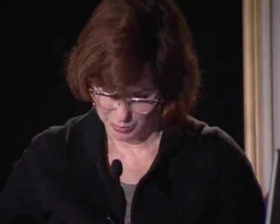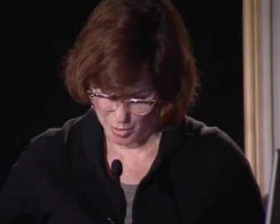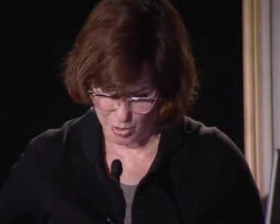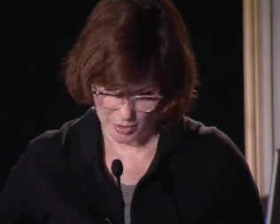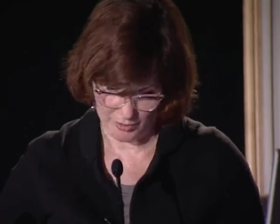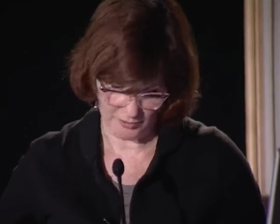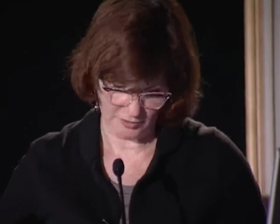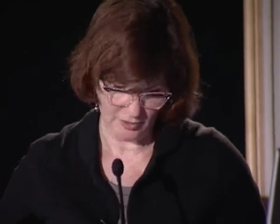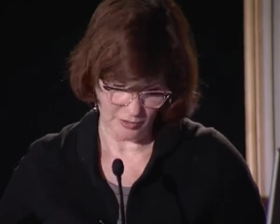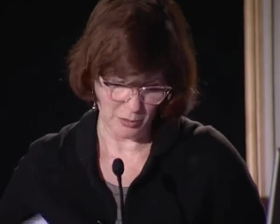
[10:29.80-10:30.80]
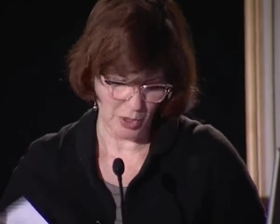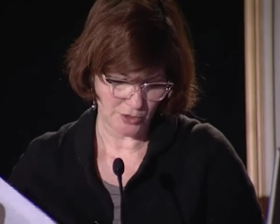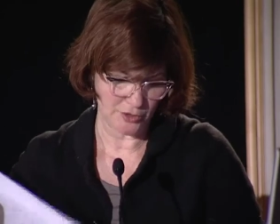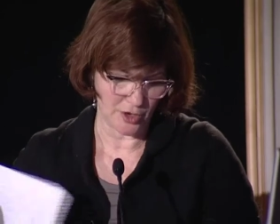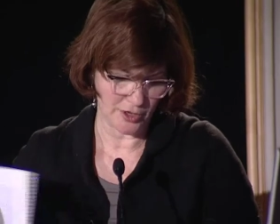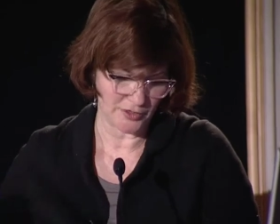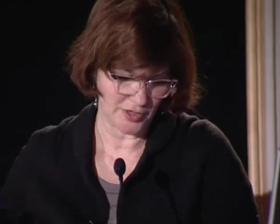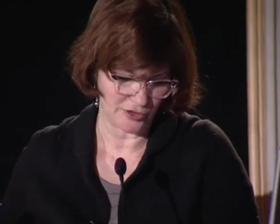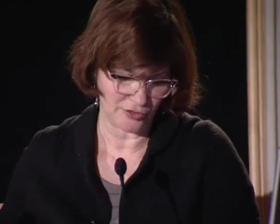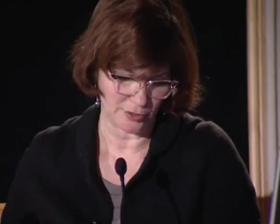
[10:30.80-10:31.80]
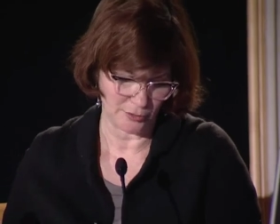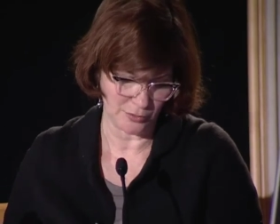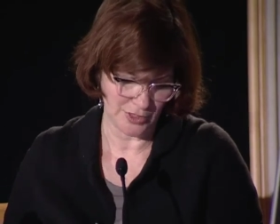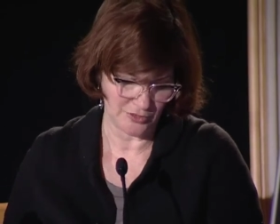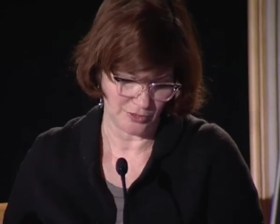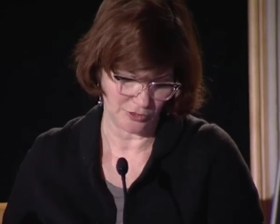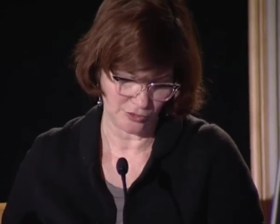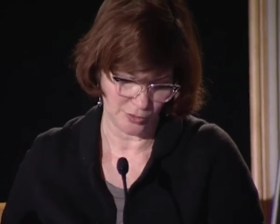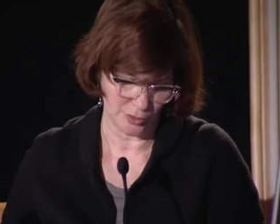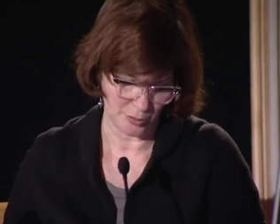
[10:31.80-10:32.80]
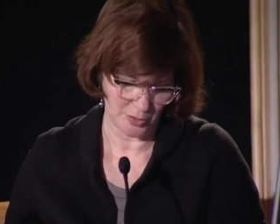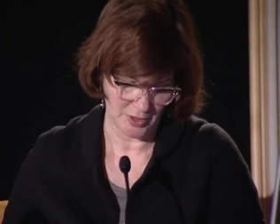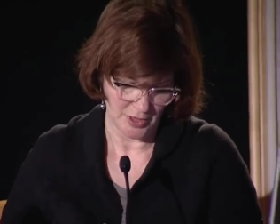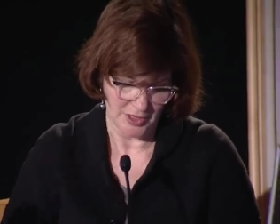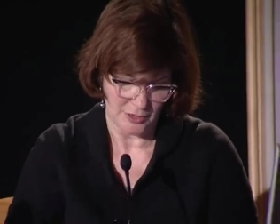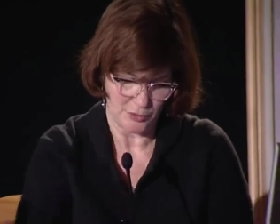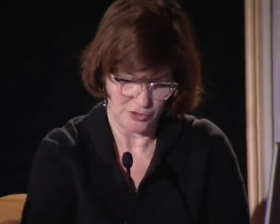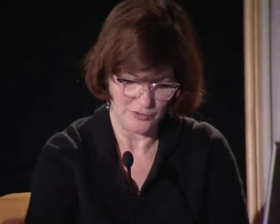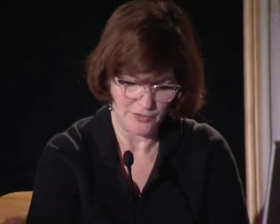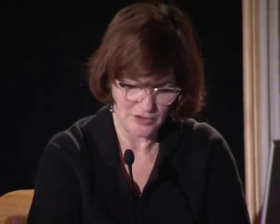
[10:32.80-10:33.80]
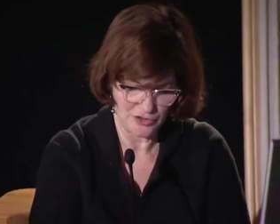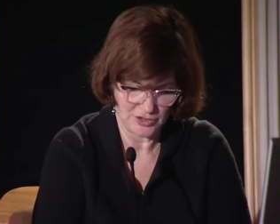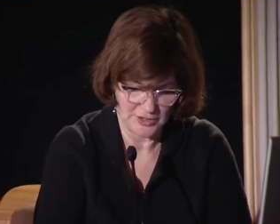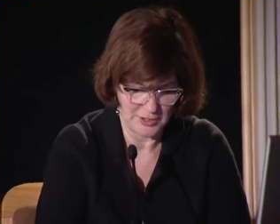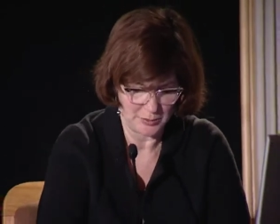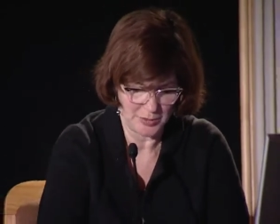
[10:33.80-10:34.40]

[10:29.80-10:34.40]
MARS, the Modern Architectural Research Group, which eventually